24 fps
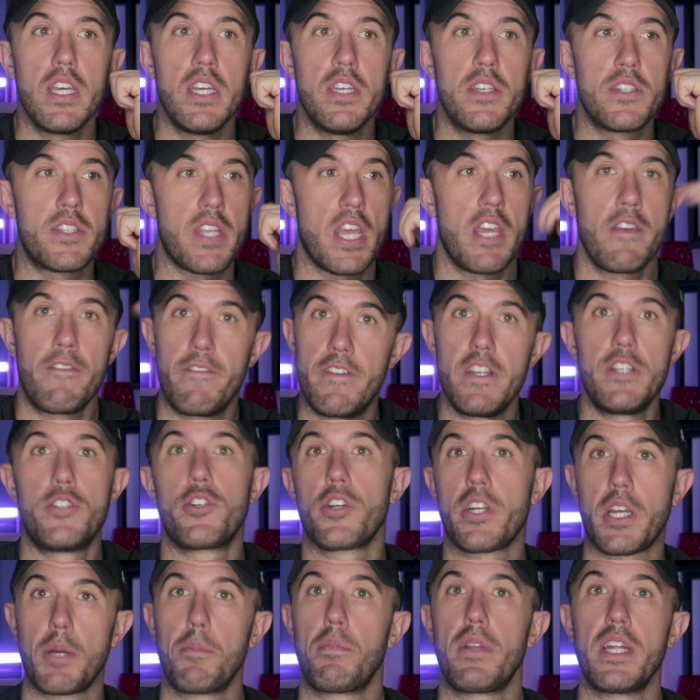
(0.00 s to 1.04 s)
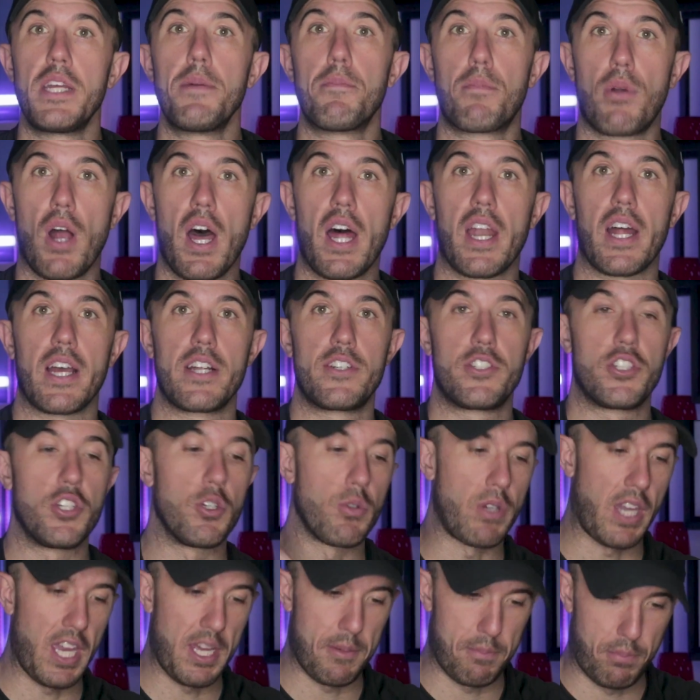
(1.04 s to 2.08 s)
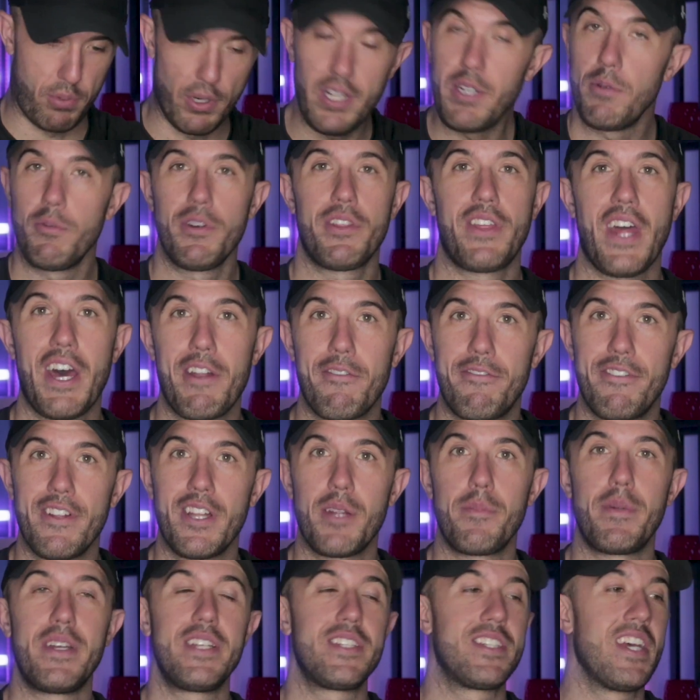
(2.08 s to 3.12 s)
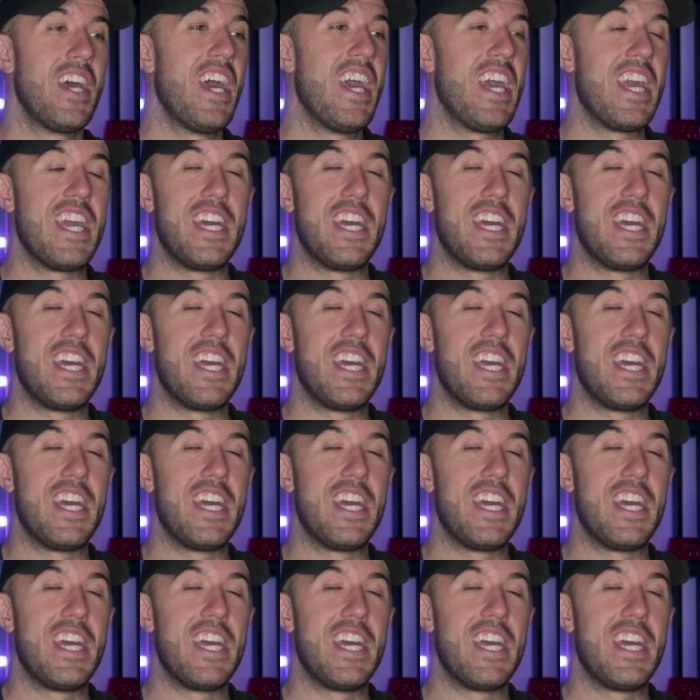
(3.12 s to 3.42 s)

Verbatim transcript: is a feature complete product. You can print with that Filament.